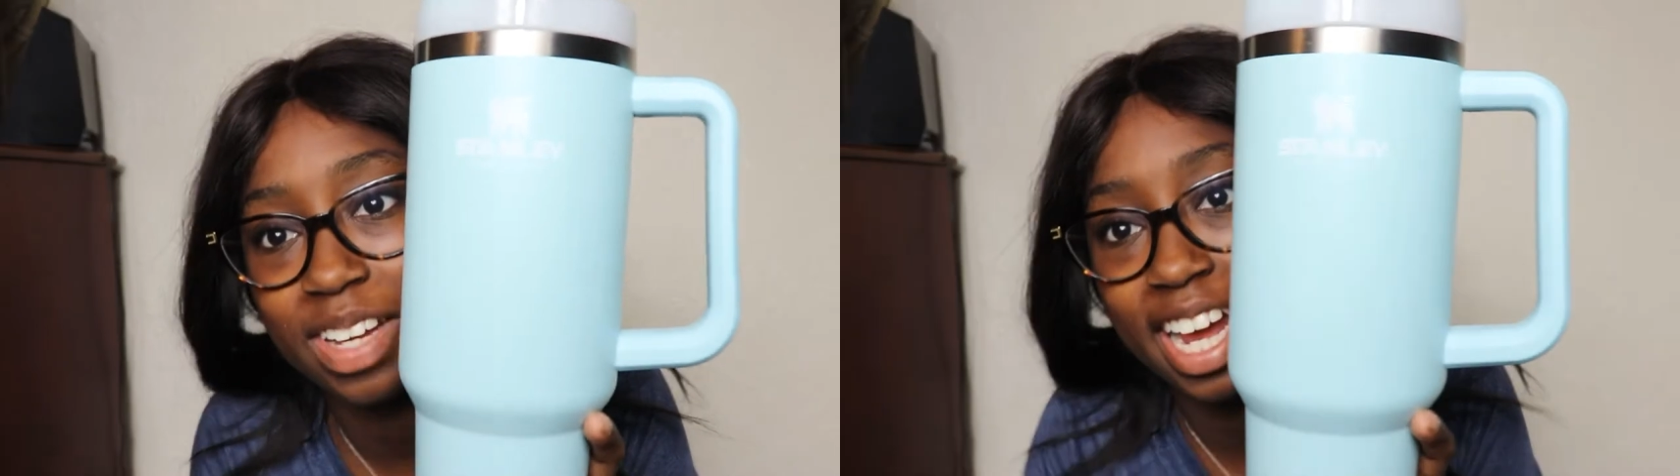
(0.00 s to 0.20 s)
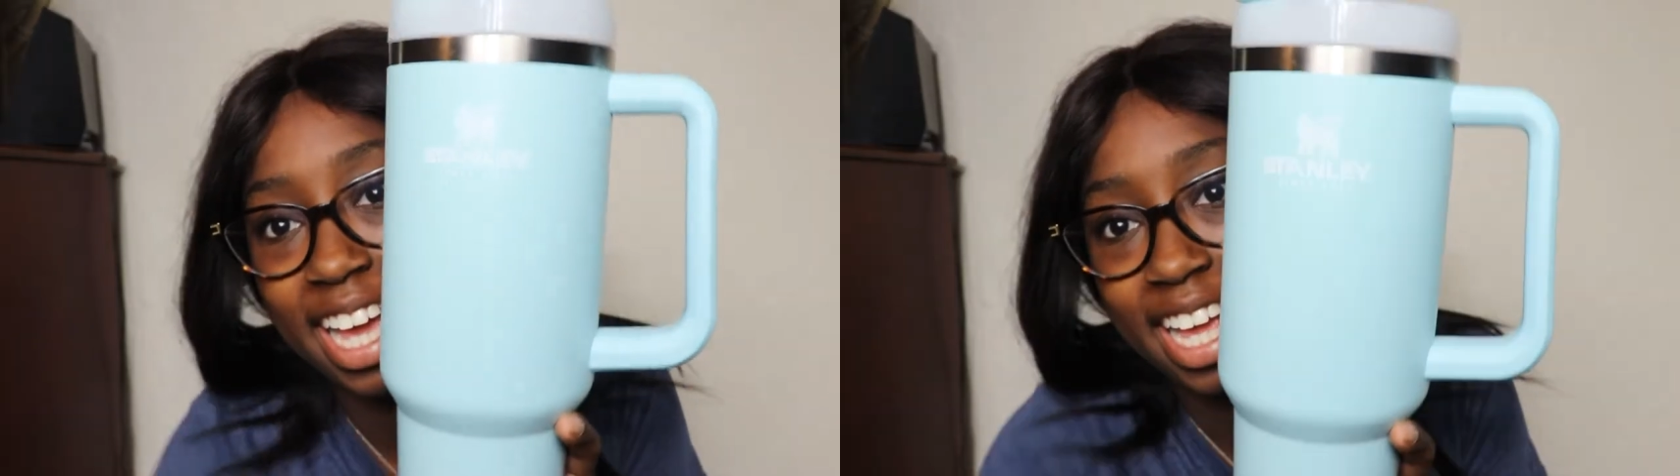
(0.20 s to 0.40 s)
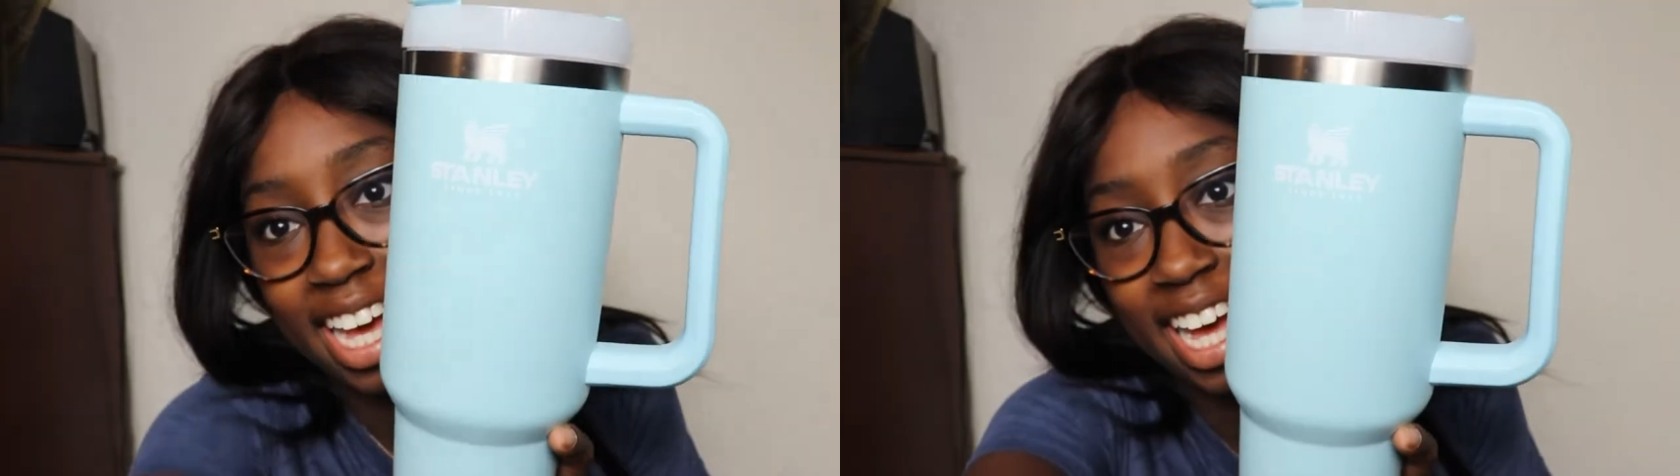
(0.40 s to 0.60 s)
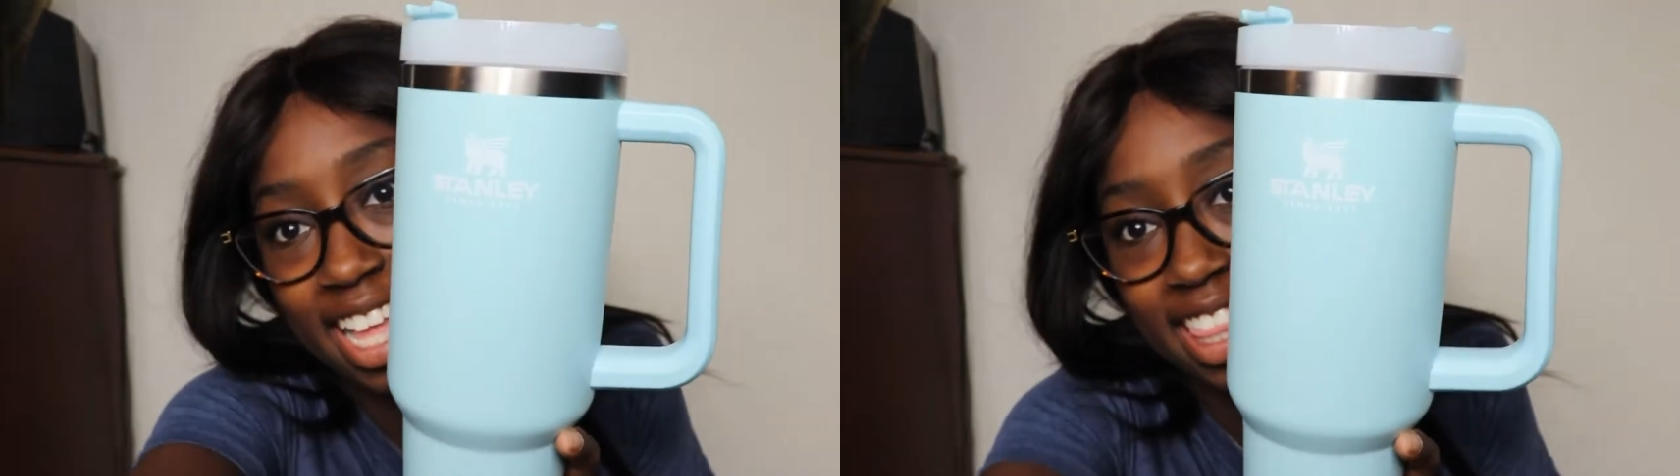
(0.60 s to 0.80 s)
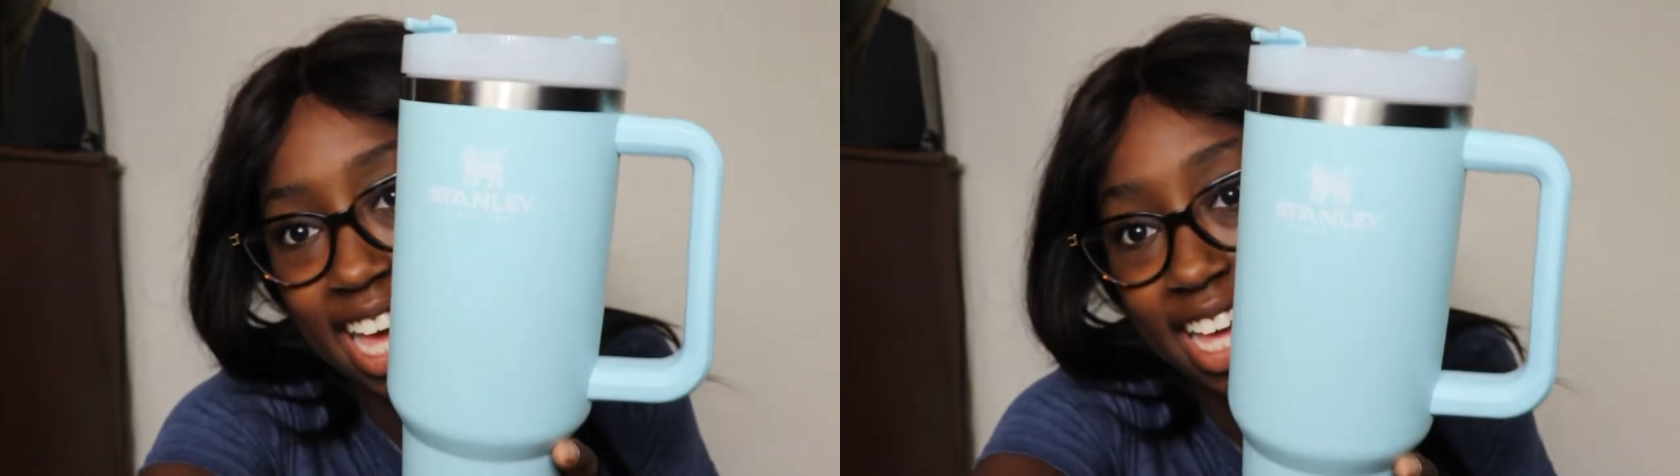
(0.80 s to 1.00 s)
one I
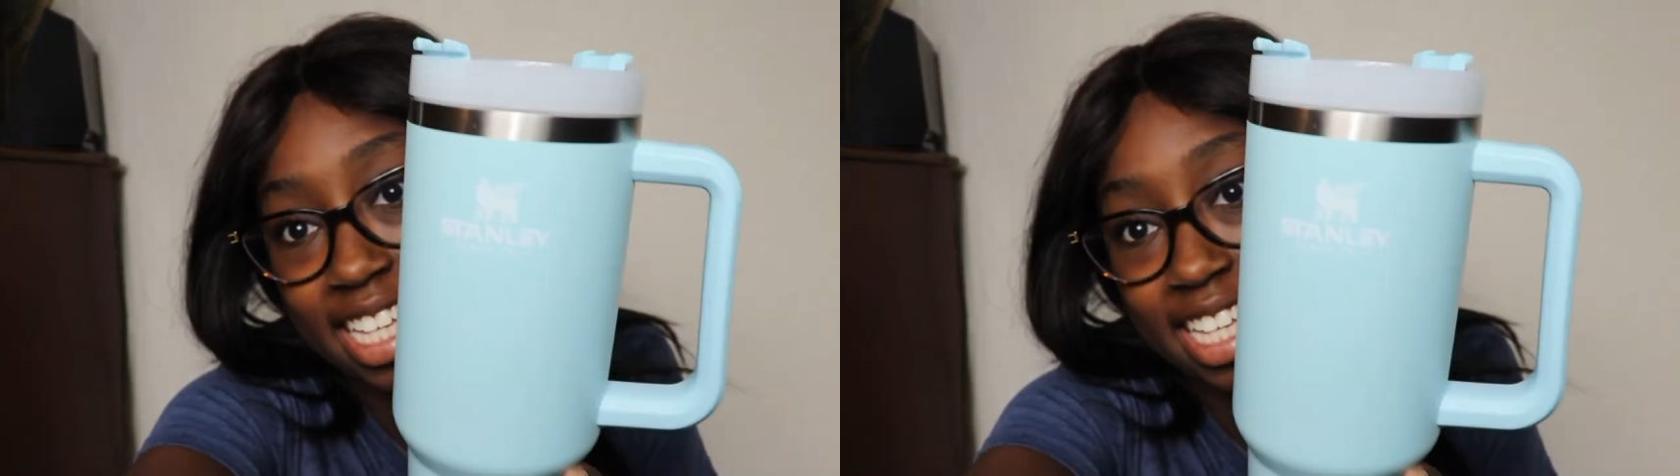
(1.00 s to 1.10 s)
got that